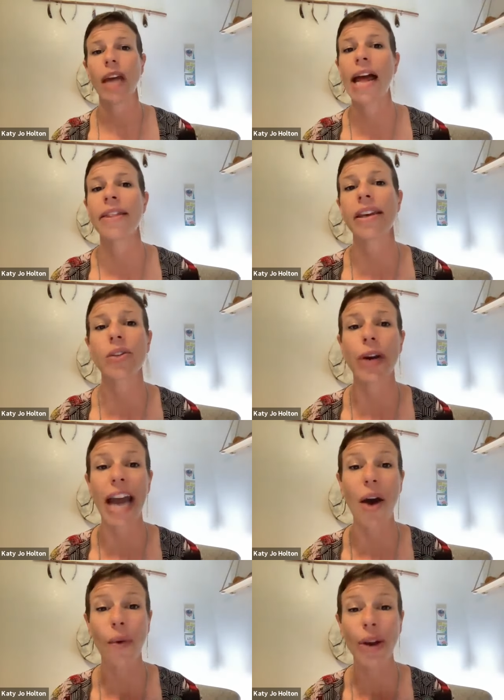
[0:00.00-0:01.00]
And things
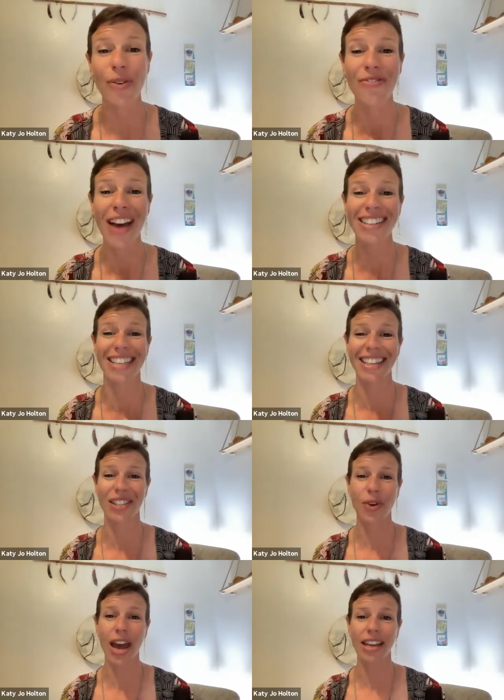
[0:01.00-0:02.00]
work out when you invest in
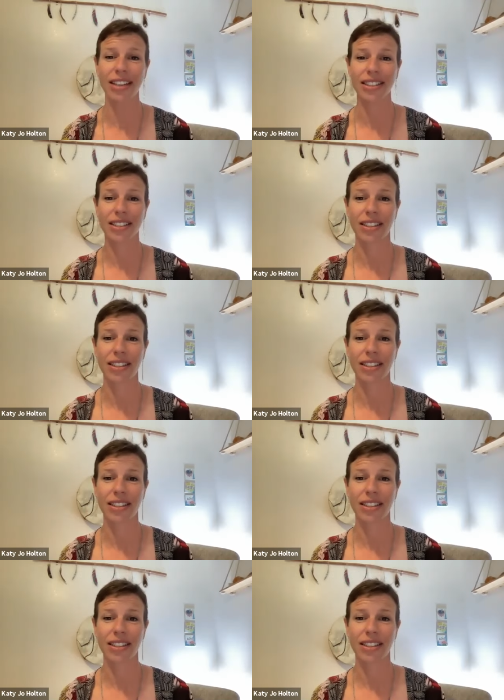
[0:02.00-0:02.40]
this way.